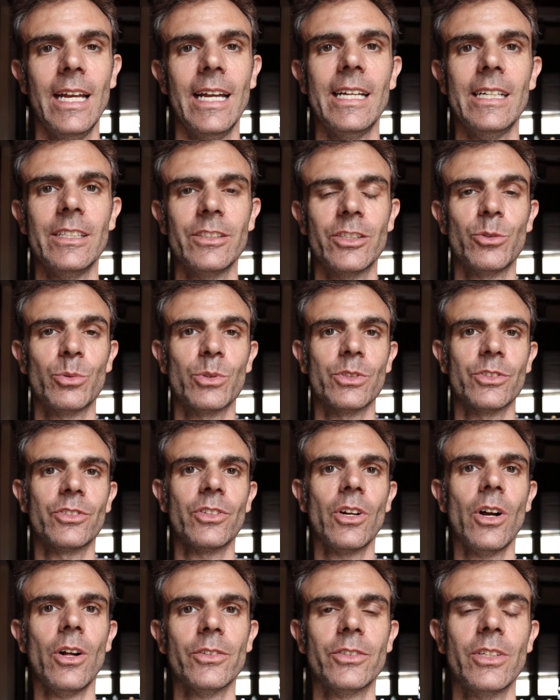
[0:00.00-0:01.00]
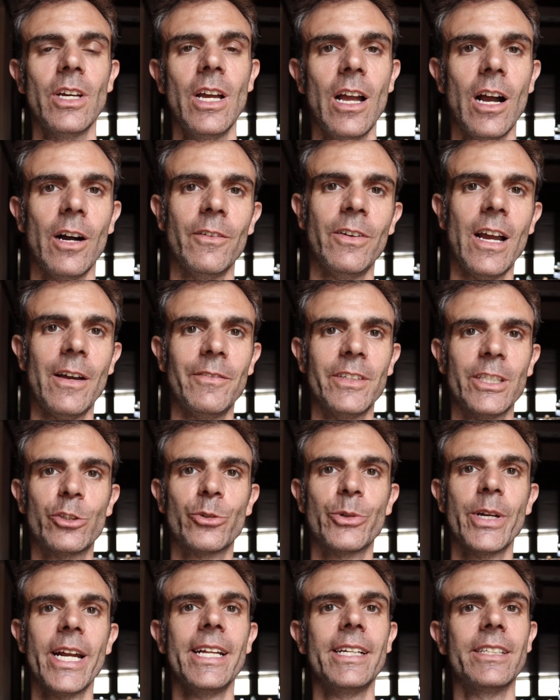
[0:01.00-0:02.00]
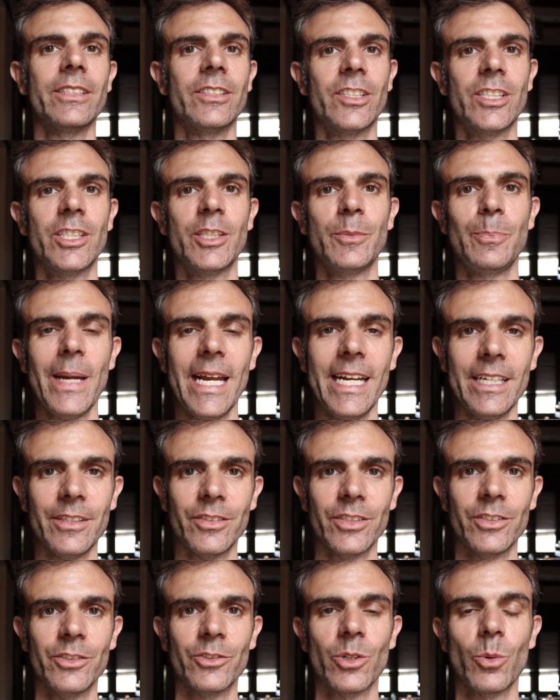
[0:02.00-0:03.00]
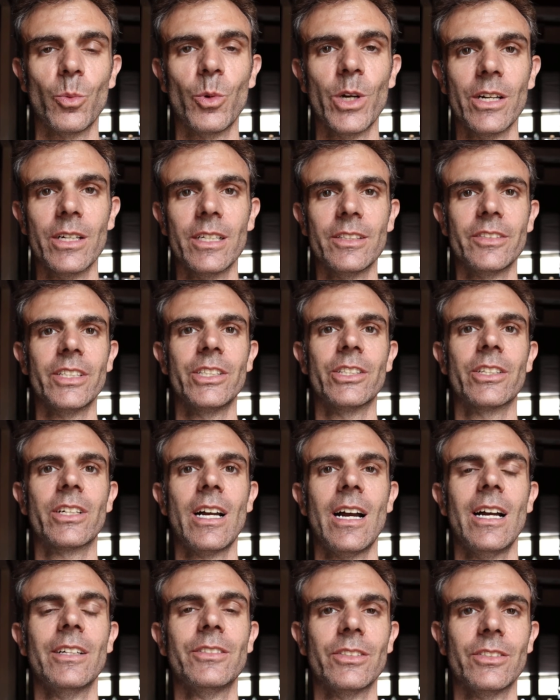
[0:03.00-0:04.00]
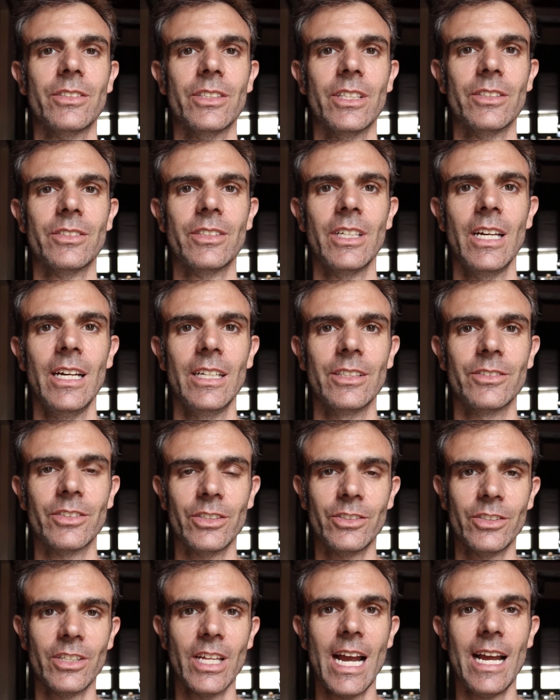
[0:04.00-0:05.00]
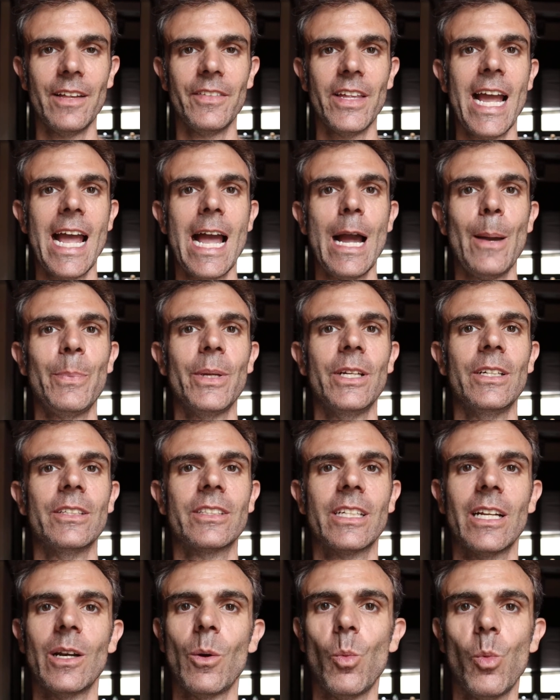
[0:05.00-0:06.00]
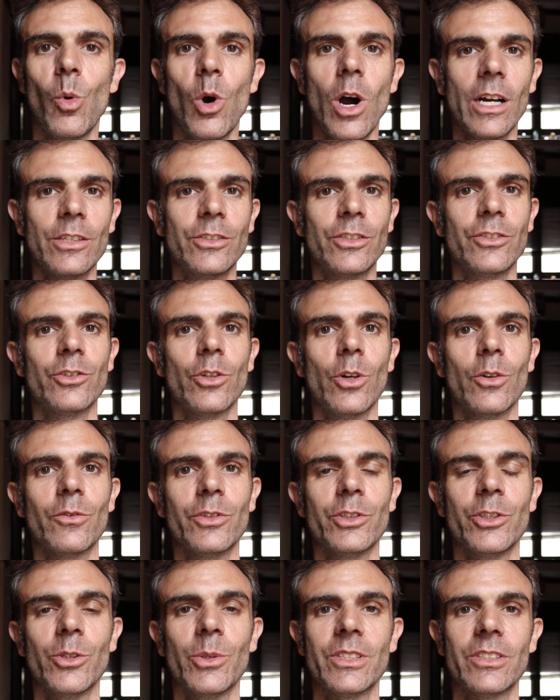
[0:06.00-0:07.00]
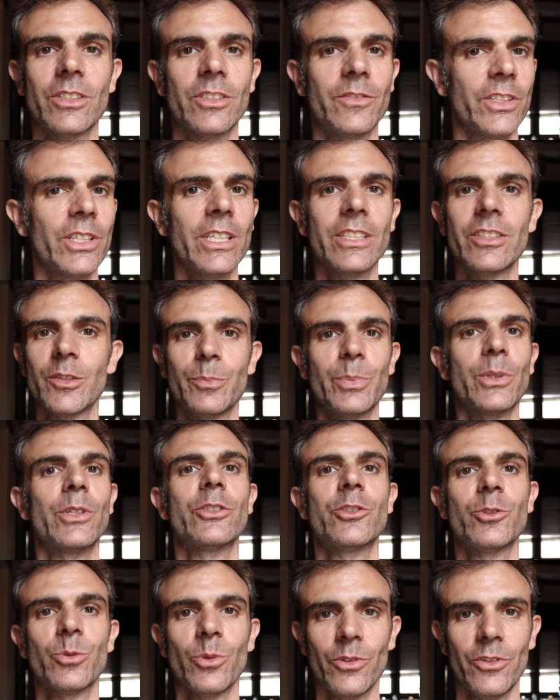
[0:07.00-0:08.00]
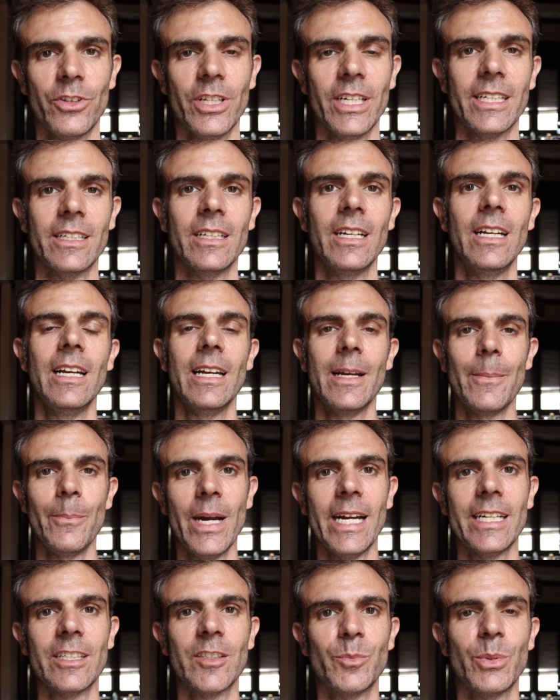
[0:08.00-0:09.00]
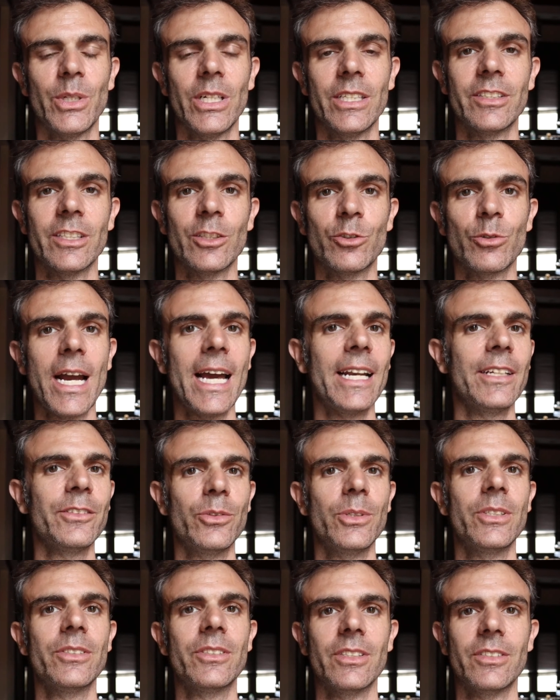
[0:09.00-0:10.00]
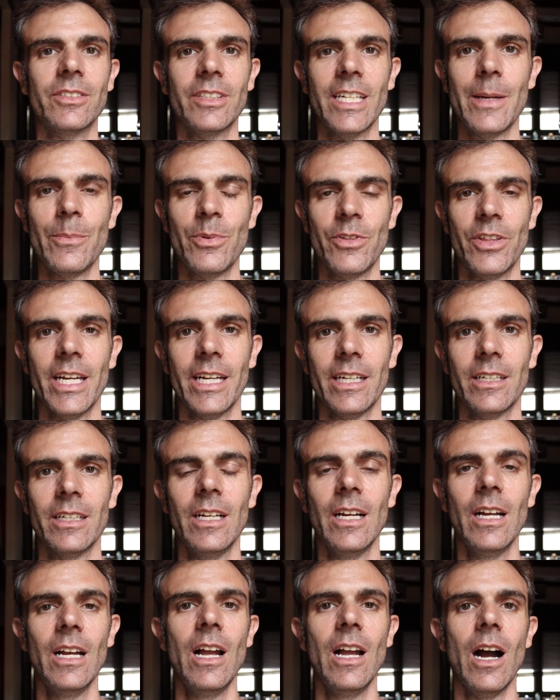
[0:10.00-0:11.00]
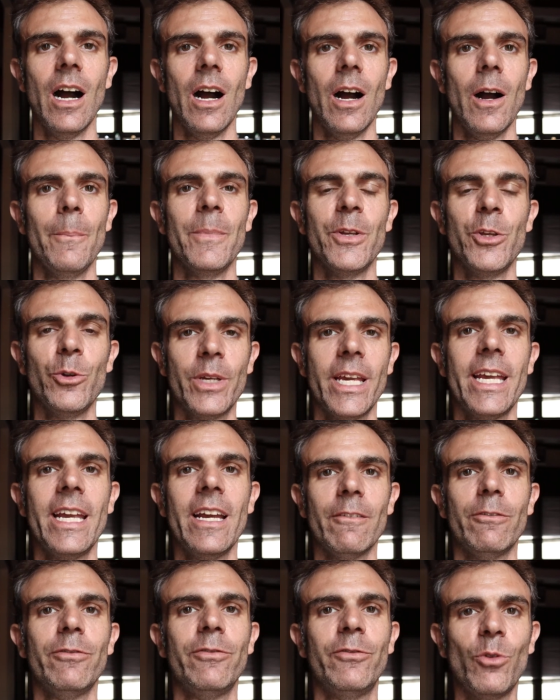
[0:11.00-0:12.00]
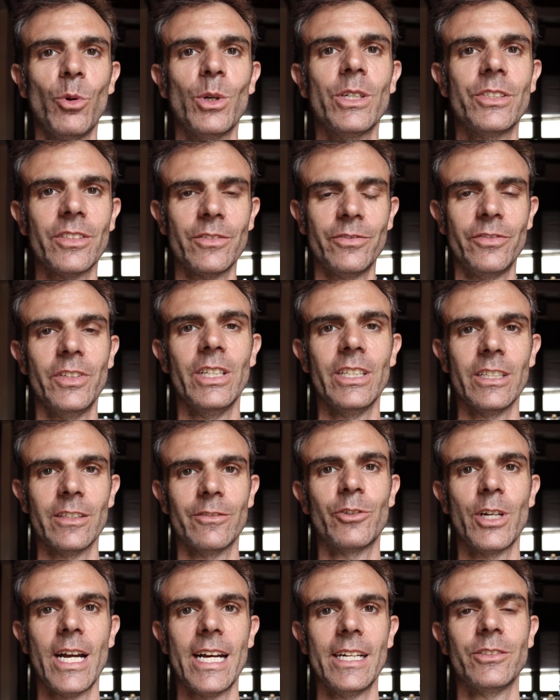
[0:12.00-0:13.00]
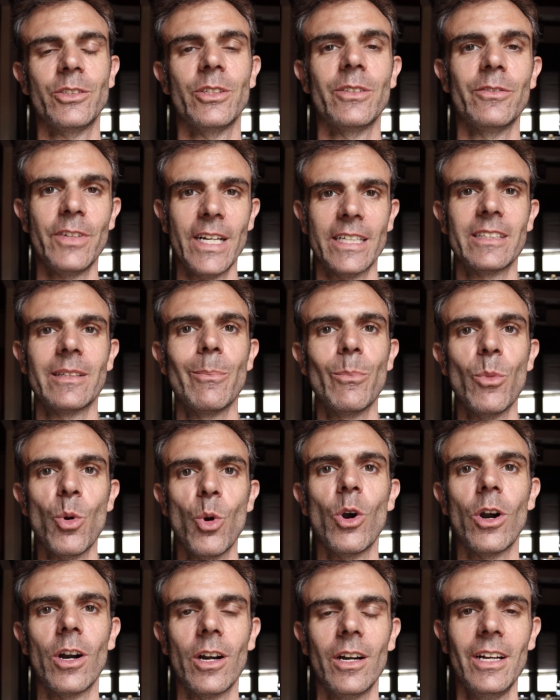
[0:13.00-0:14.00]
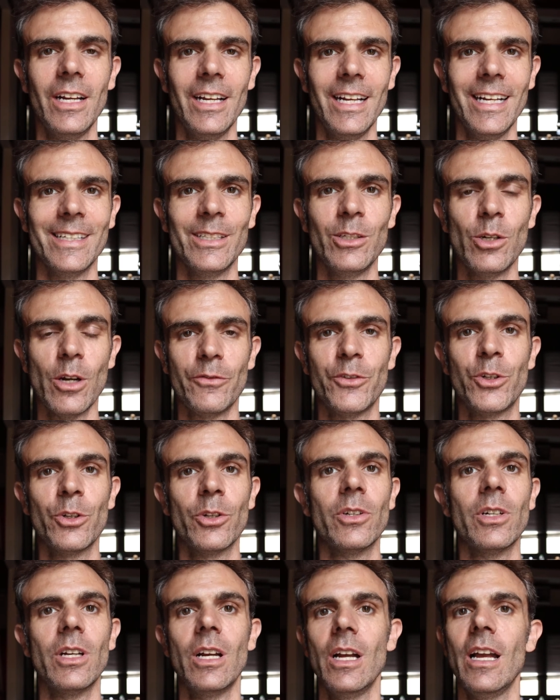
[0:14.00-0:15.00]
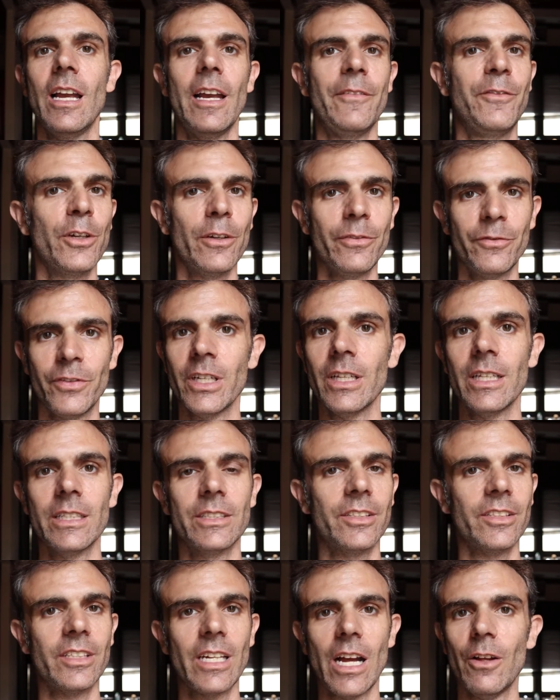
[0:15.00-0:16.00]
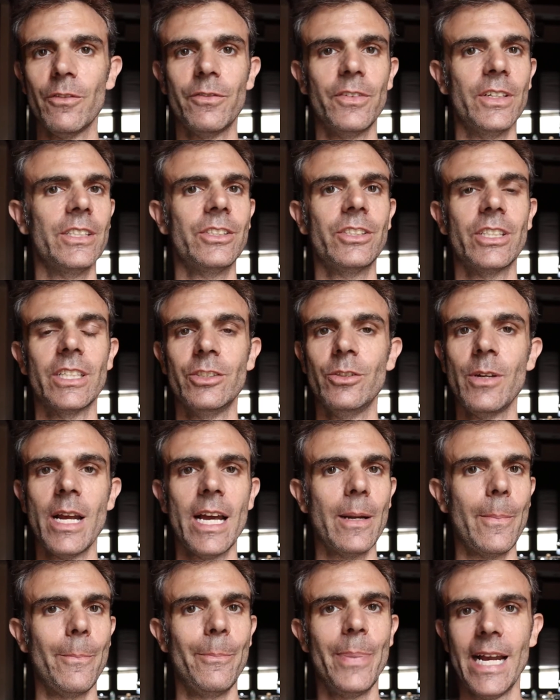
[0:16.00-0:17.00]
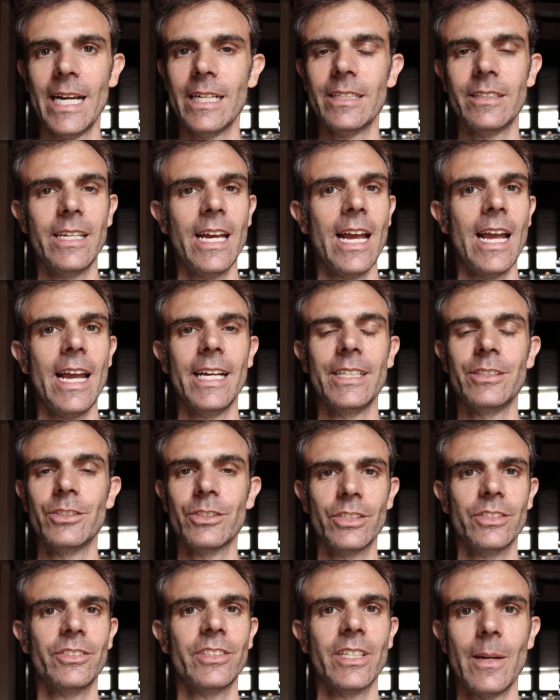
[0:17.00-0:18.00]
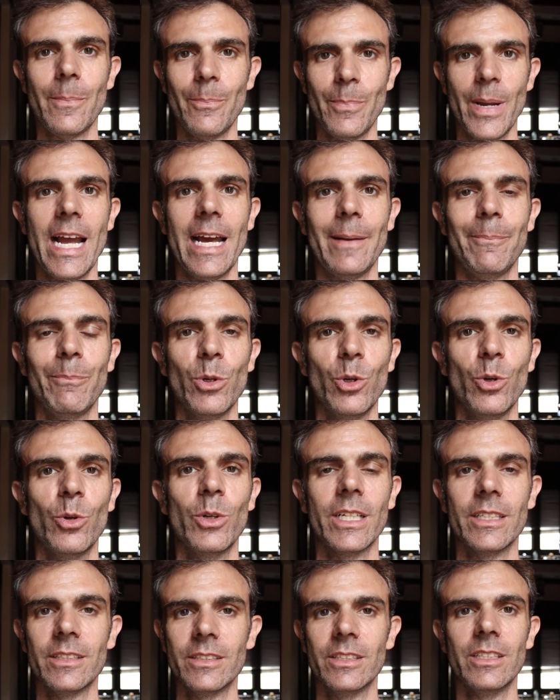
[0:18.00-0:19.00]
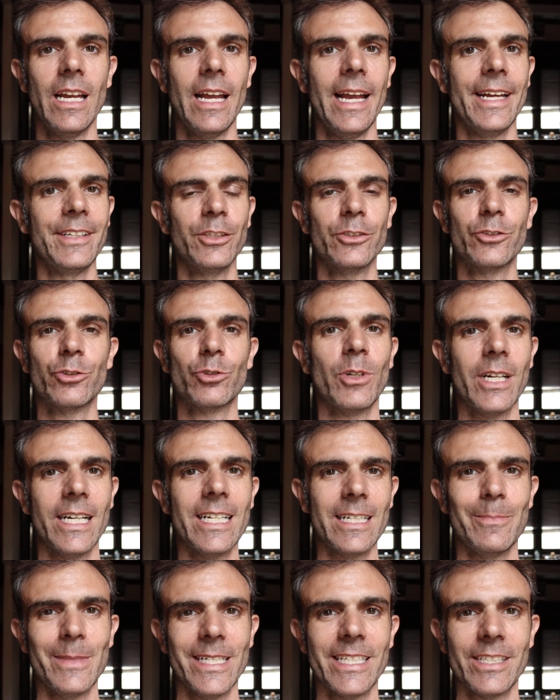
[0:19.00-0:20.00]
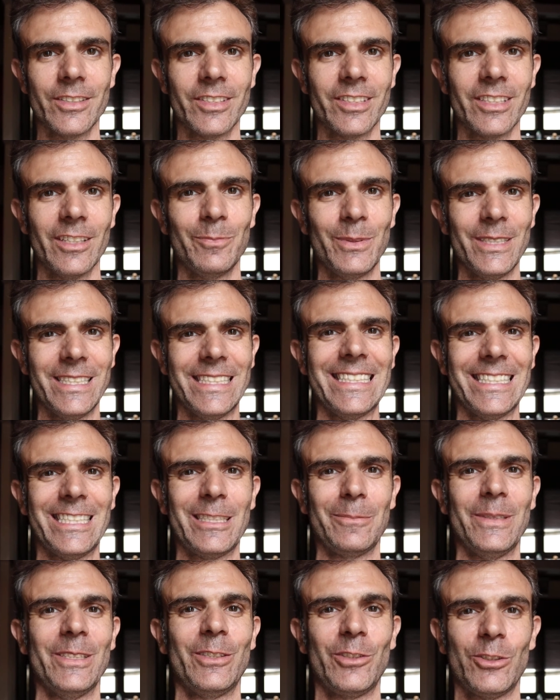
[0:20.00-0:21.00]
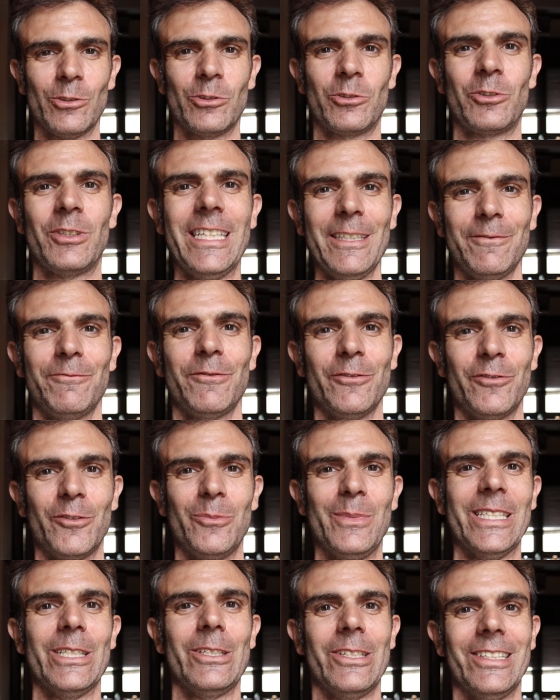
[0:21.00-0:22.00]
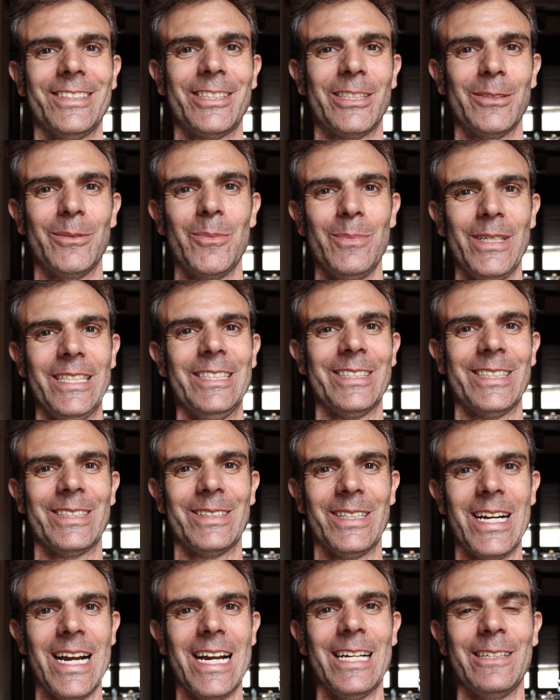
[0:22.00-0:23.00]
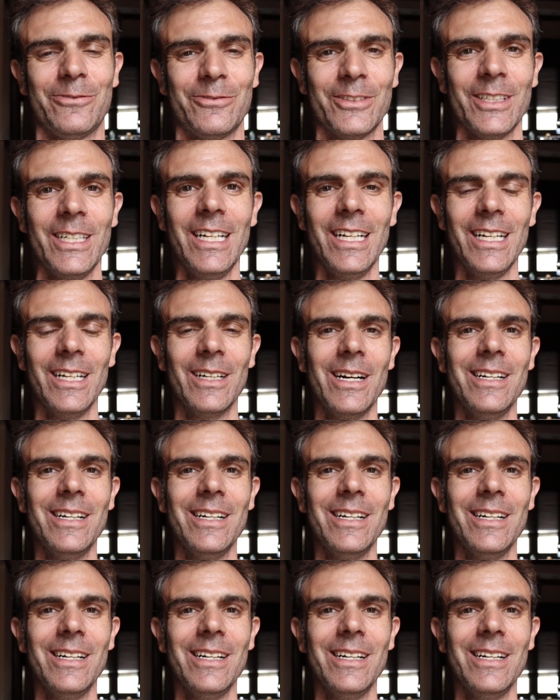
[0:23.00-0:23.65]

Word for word: It is the result of having created space in your awareness and your consciousness such that the happiness kind of washes over you. It's this very spiritual thing in my experience. And gratitude is the same thing. Um, you can't force a feeling of gratitude. In fact, the more you know if you're if you're feeling selfish and you had a bad day and you're just in a bad mood and and you're trying to make yourself oh i should be so grateful for my awesome amazing life